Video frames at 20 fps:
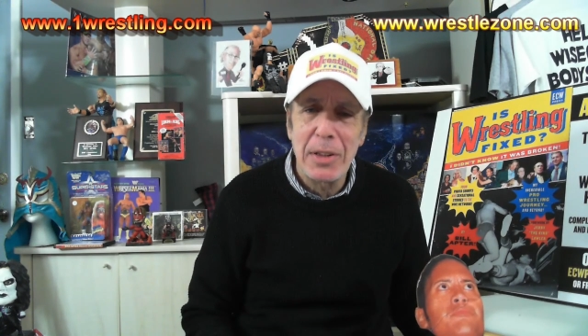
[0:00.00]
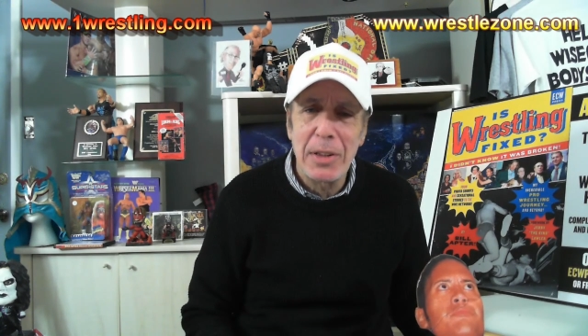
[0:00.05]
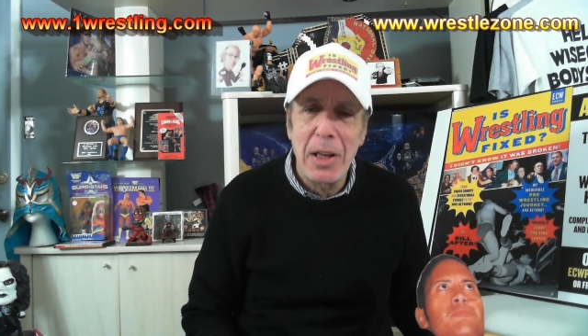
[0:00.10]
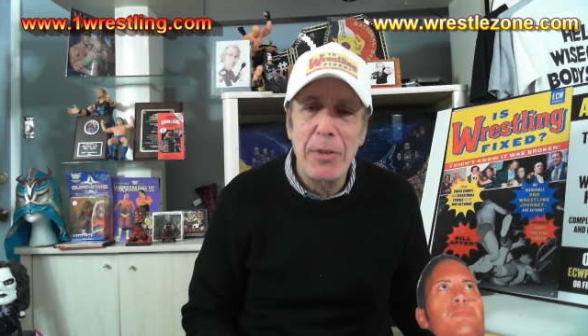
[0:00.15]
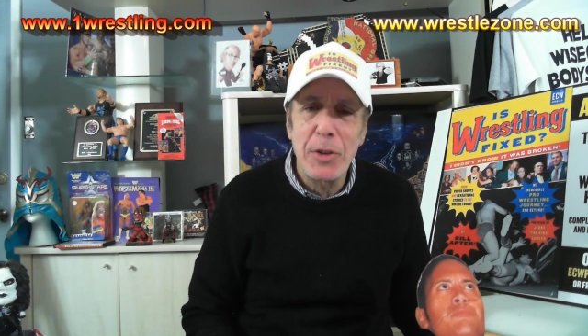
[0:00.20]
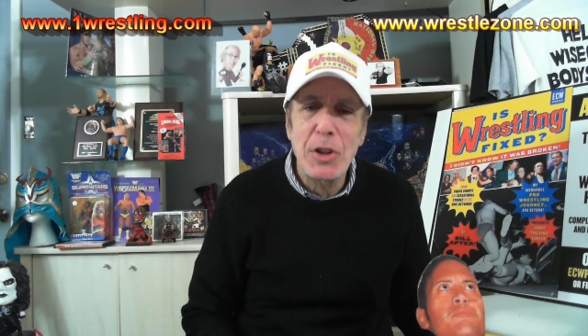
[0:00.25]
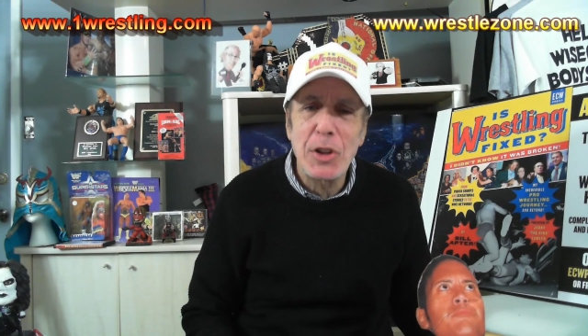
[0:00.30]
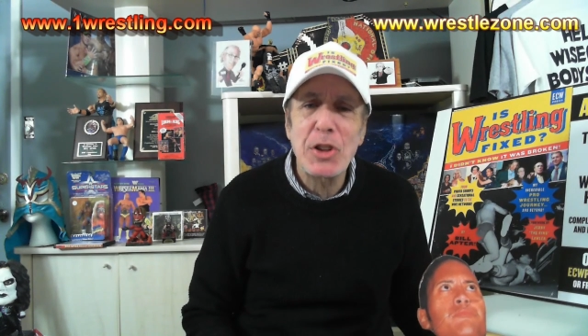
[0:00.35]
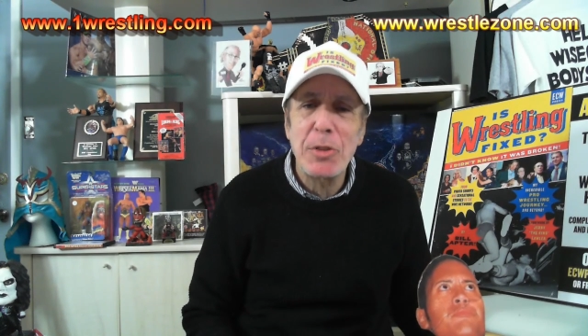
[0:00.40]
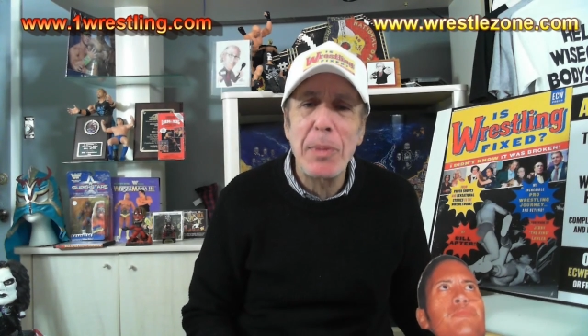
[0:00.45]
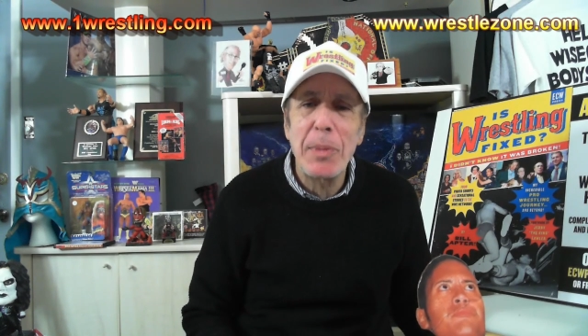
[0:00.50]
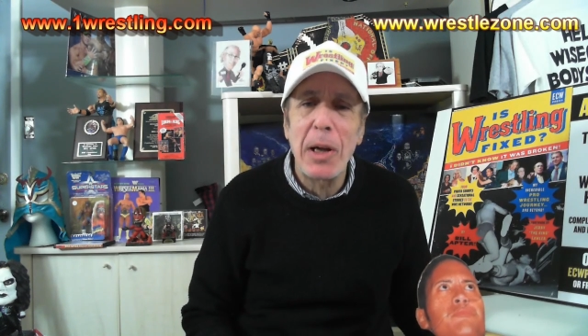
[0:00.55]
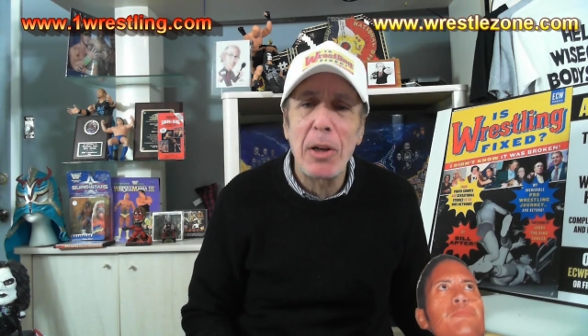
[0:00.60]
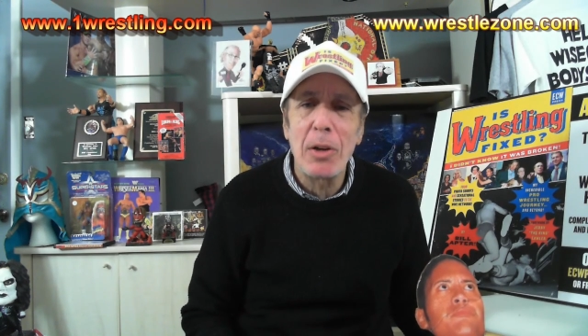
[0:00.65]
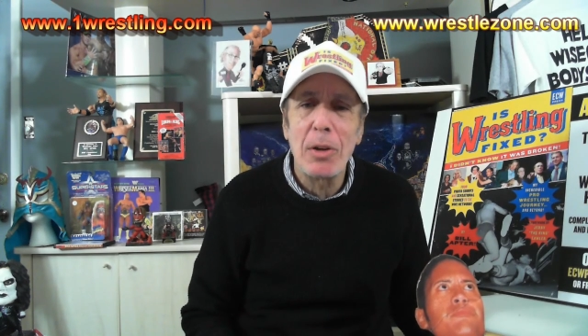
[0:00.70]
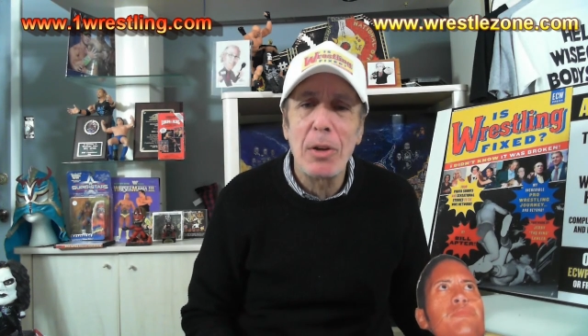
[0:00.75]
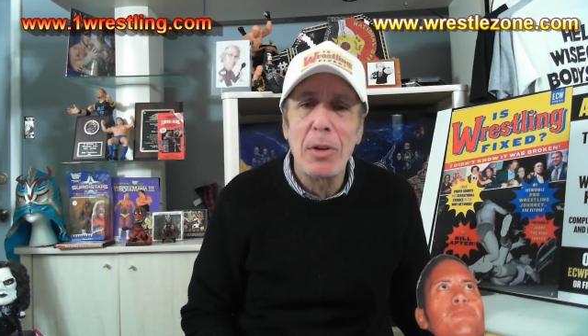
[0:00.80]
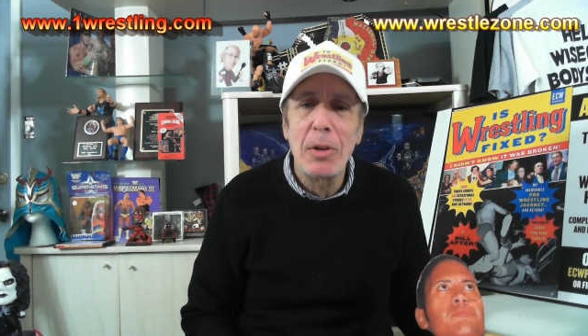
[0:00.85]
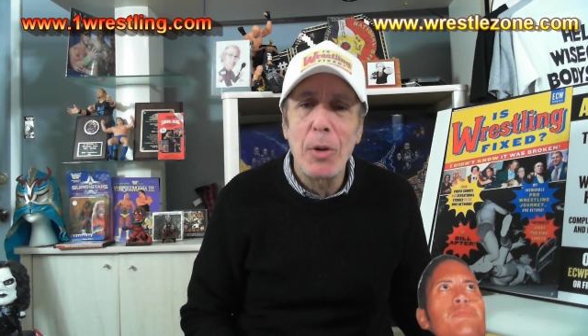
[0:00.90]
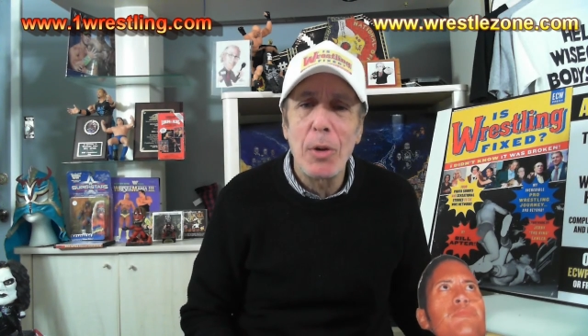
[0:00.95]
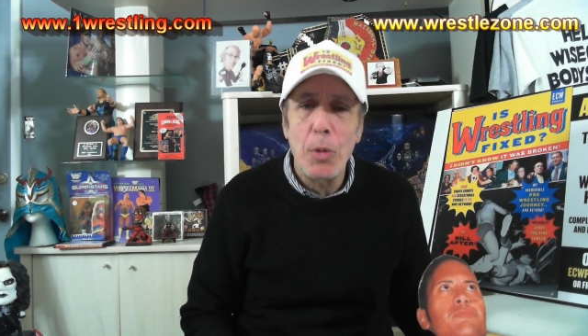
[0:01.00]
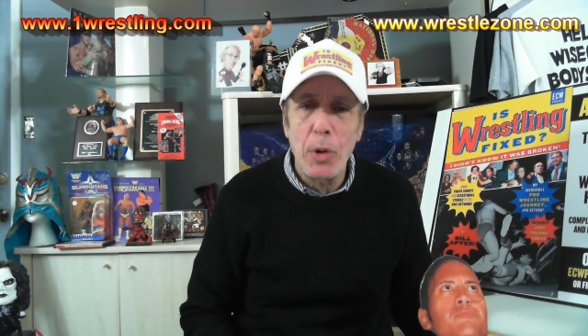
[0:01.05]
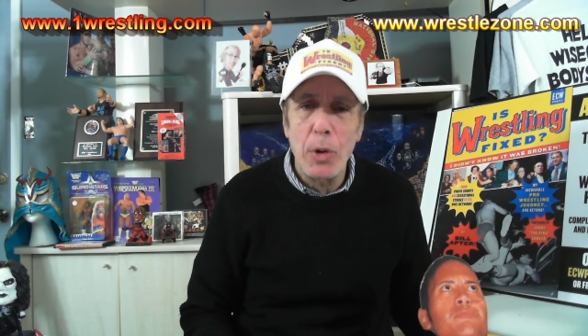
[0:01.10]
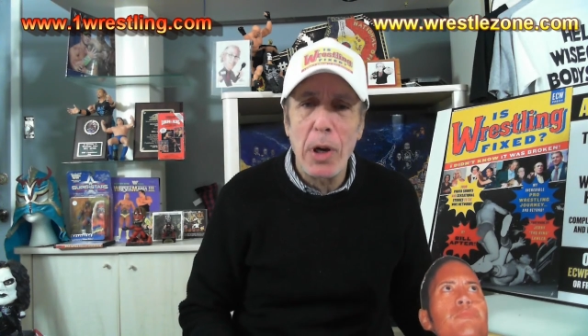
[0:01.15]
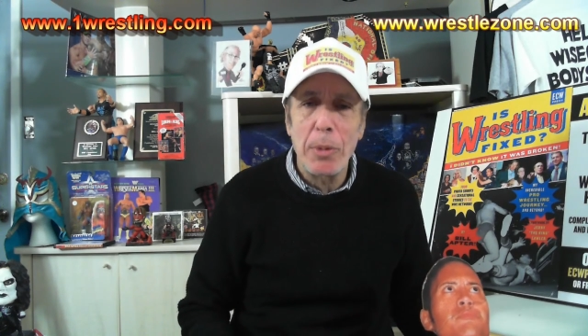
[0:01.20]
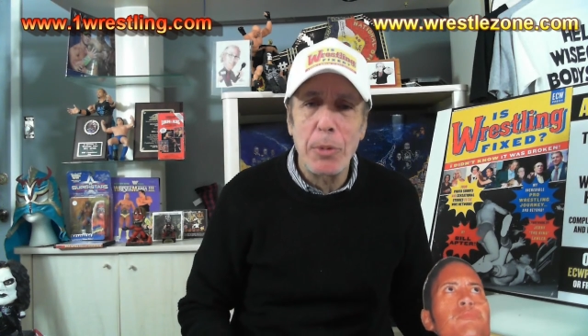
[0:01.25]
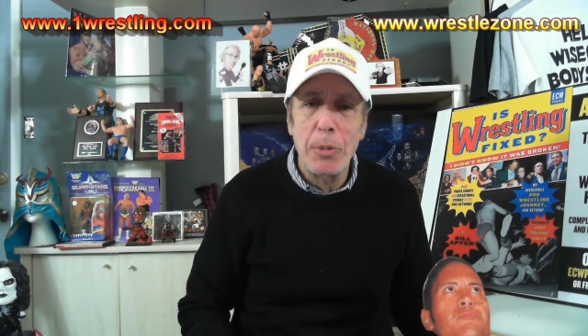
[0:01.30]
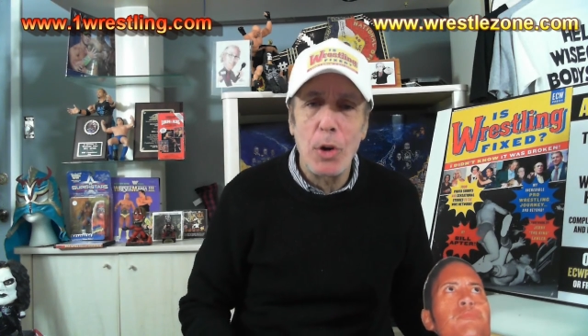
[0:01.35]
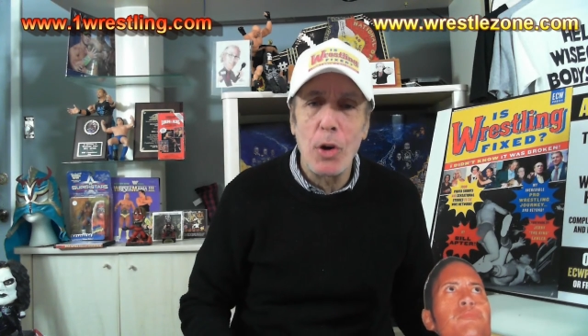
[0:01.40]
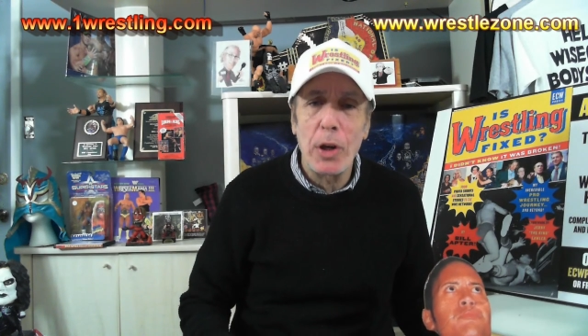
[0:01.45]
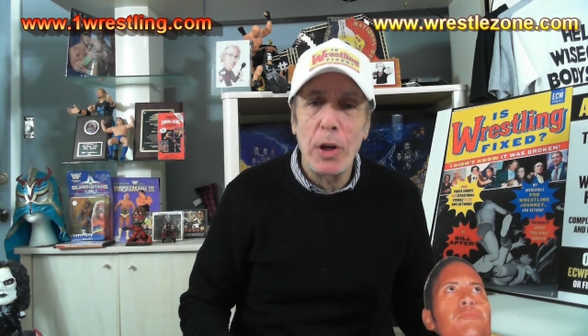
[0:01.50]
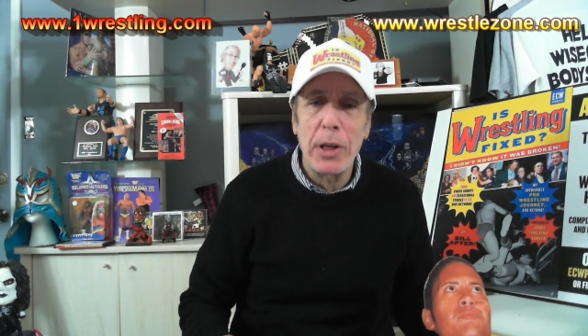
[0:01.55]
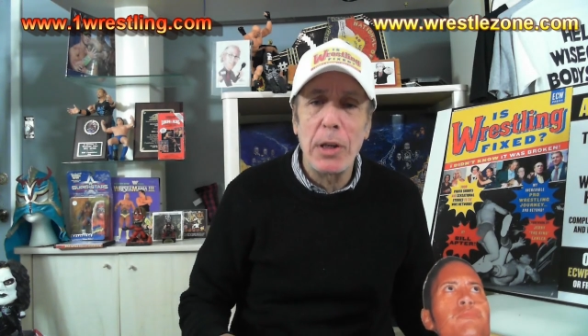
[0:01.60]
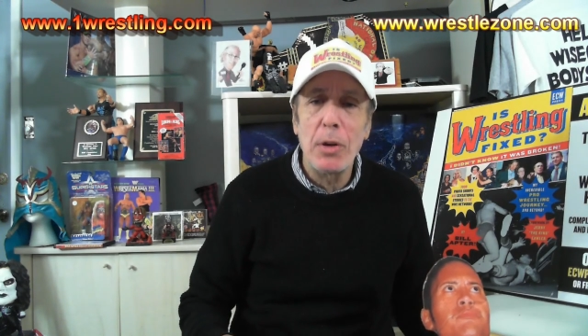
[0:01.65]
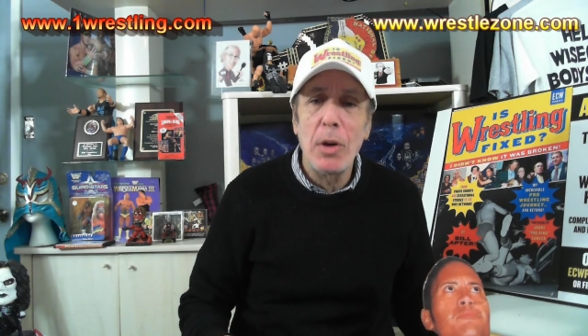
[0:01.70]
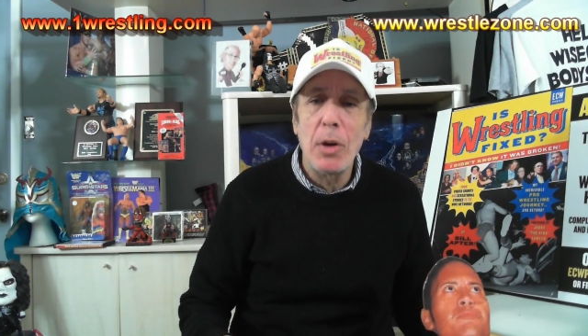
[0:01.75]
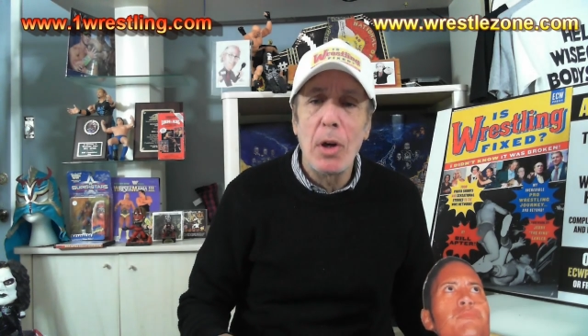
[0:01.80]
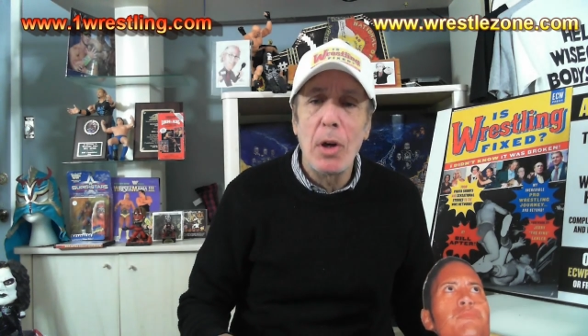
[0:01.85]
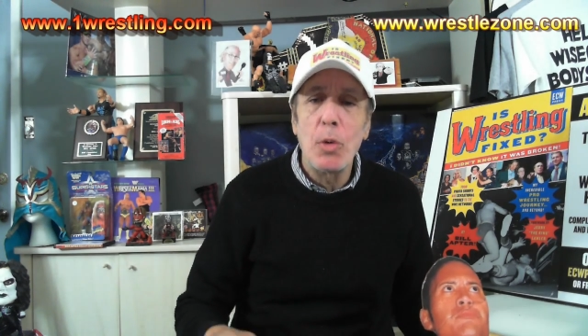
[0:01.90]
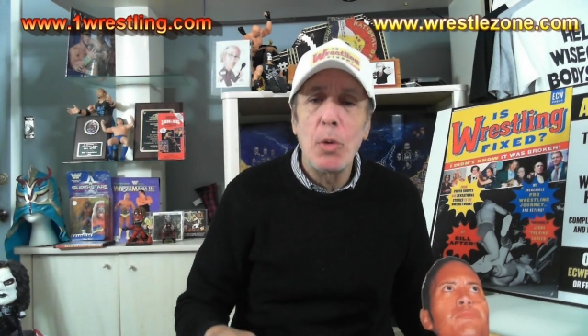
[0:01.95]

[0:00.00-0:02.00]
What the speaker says: If you smell what I'm cooking,